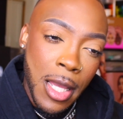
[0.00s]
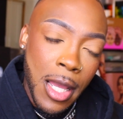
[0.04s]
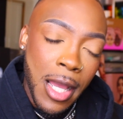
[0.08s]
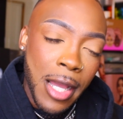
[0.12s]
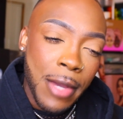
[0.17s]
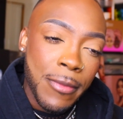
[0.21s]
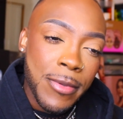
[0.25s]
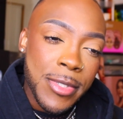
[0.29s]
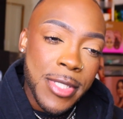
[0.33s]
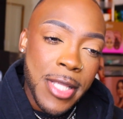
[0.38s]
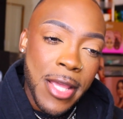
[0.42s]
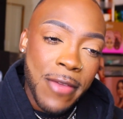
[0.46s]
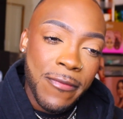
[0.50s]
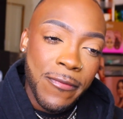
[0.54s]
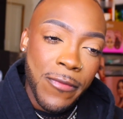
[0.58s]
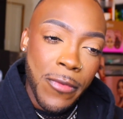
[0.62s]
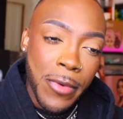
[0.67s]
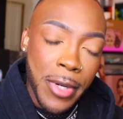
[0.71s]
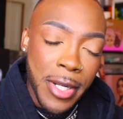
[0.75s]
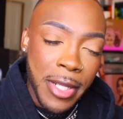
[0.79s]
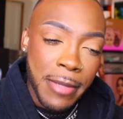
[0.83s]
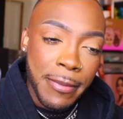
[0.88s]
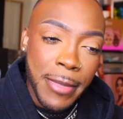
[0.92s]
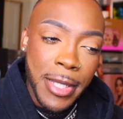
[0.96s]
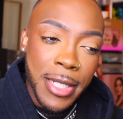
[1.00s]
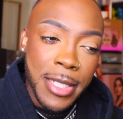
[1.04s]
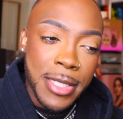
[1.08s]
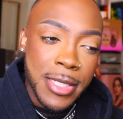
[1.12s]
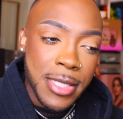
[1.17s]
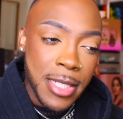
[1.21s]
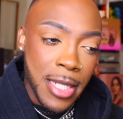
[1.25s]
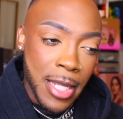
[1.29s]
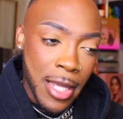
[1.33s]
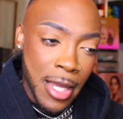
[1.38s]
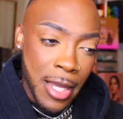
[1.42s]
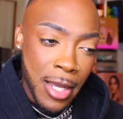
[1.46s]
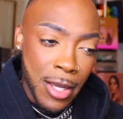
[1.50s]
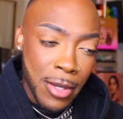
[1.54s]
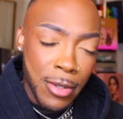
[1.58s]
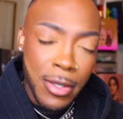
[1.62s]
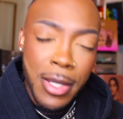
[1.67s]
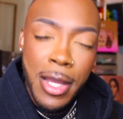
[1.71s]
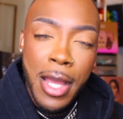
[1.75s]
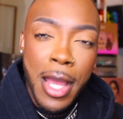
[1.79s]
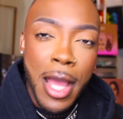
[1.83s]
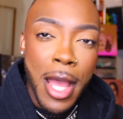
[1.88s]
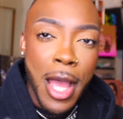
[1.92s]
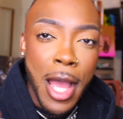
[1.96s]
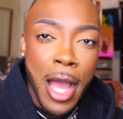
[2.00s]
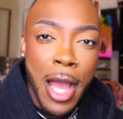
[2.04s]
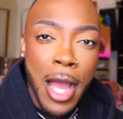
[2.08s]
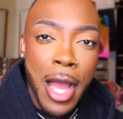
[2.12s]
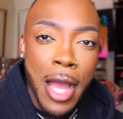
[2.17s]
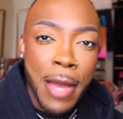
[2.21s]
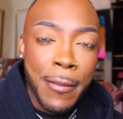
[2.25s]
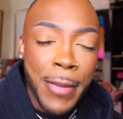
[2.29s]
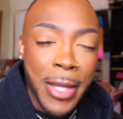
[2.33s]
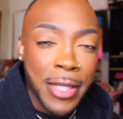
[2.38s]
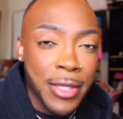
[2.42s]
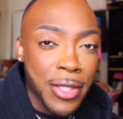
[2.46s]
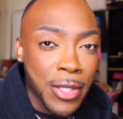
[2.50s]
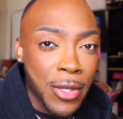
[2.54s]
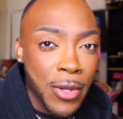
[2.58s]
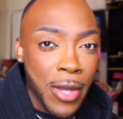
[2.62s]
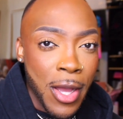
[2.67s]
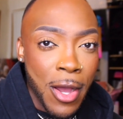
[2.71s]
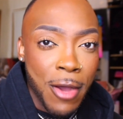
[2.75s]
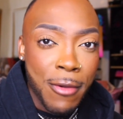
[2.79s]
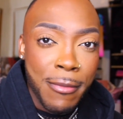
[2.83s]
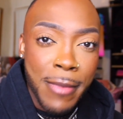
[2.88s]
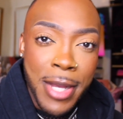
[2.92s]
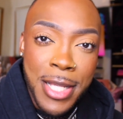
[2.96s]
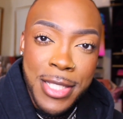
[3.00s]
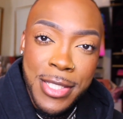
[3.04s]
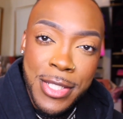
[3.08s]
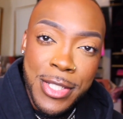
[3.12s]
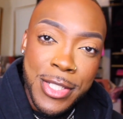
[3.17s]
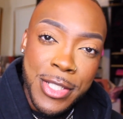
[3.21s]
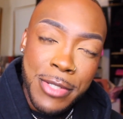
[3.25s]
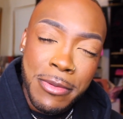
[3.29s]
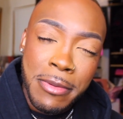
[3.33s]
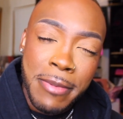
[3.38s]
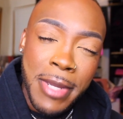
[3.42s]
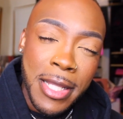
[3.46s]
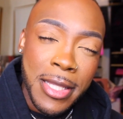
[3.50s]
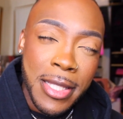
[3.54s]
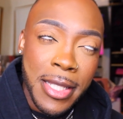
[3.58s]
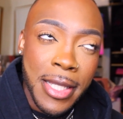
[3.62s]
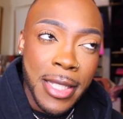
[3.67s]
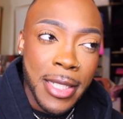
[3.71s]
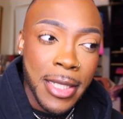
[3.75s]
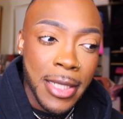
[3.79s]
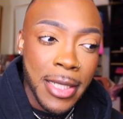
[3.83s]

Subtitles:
I would say 40 minutes now. I'm about to go out with my sister. We're about to get